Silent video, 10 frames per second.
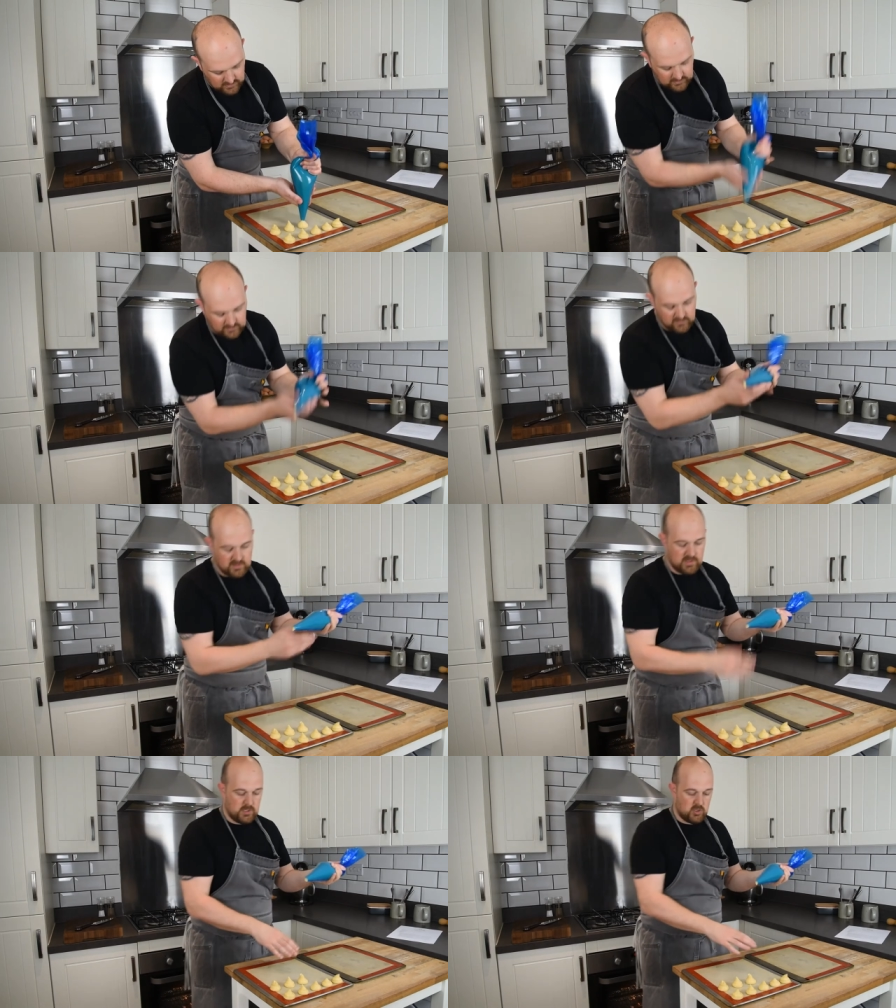lift, and
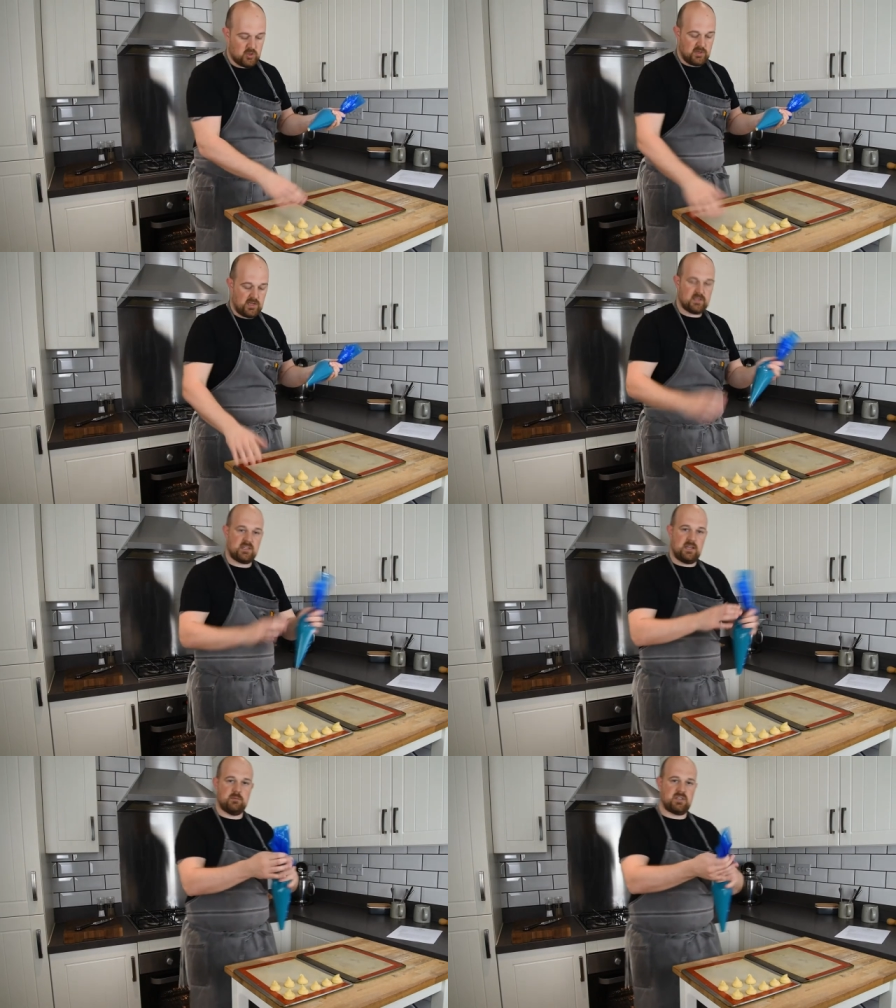then you should get the
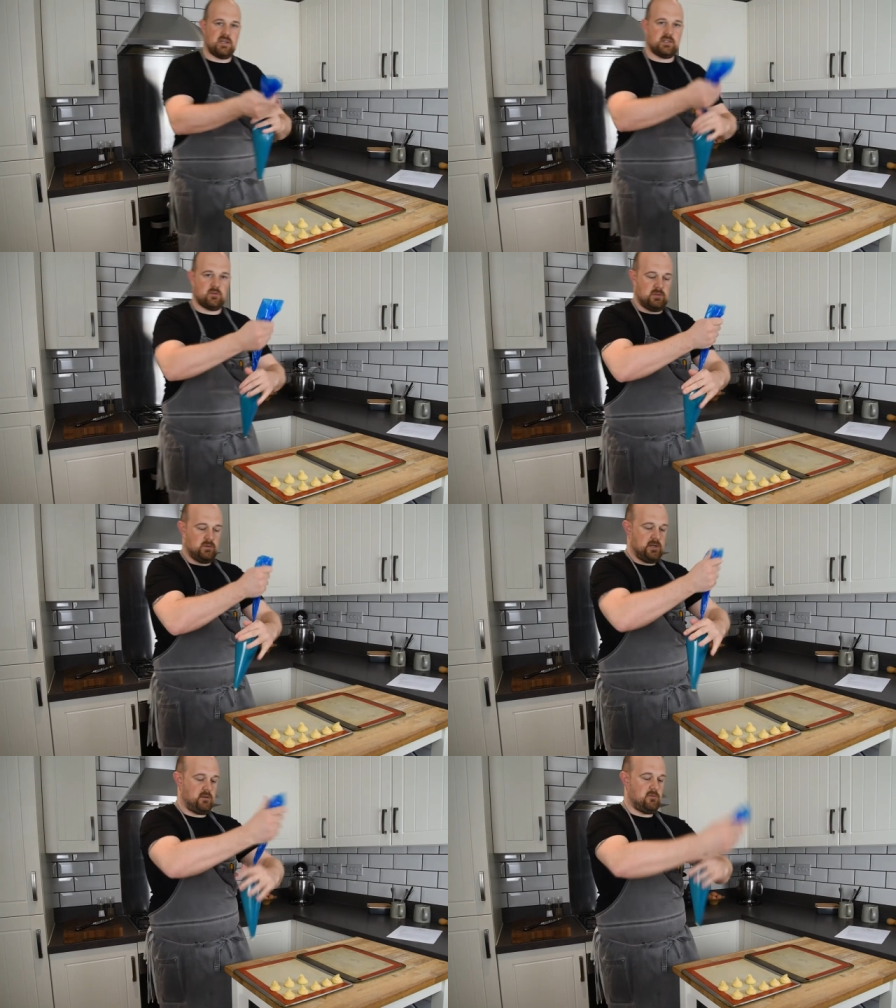same size all the
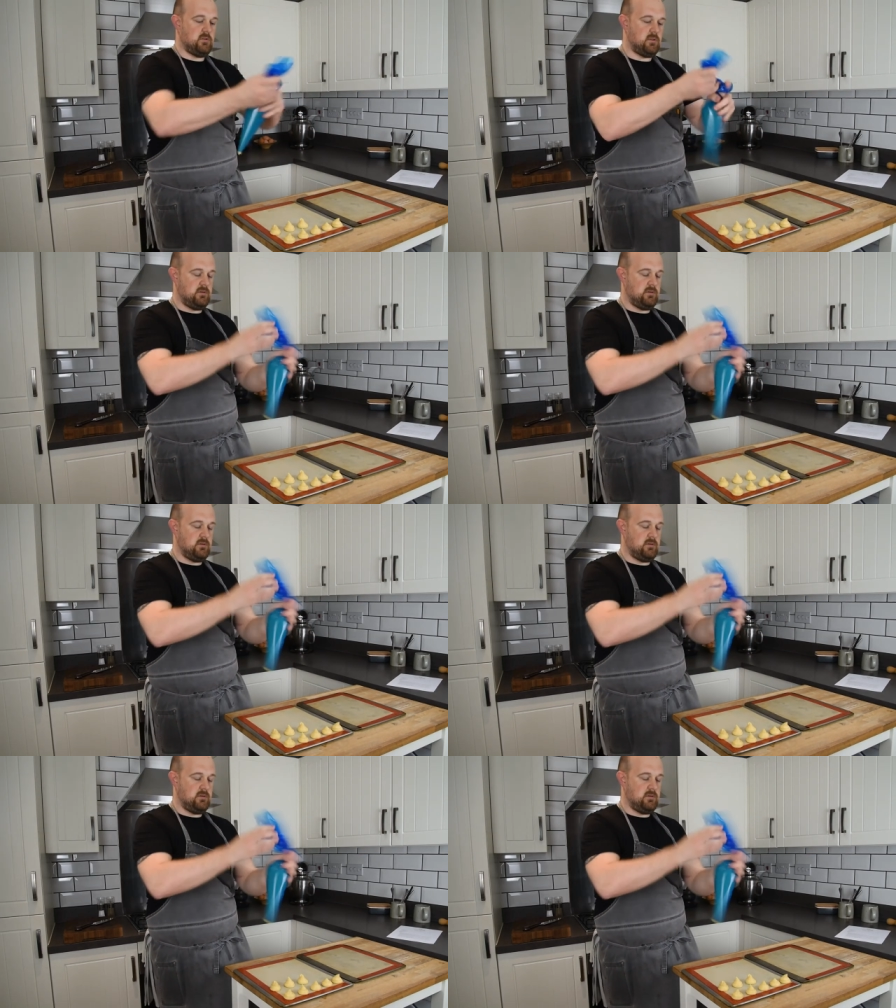way across.